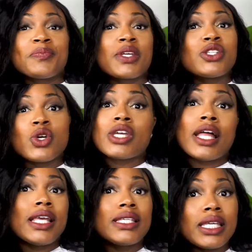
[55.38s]
So yeah,
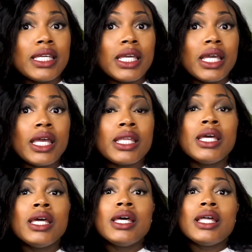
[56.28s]
let's dig in.
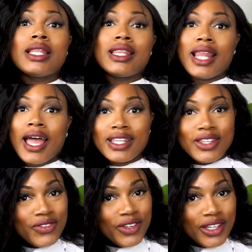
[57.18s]
Like the
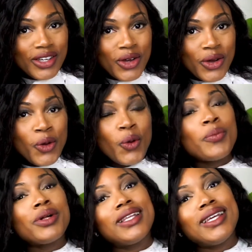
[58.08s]
video,
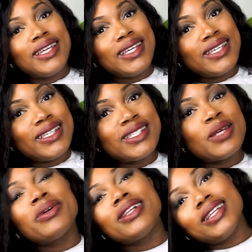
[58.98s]
please
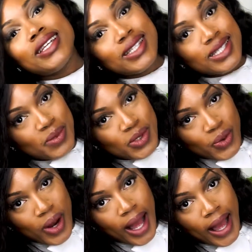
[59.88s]

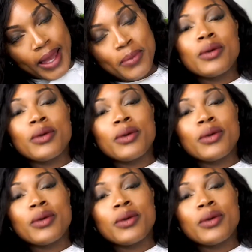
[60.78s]
subscribe.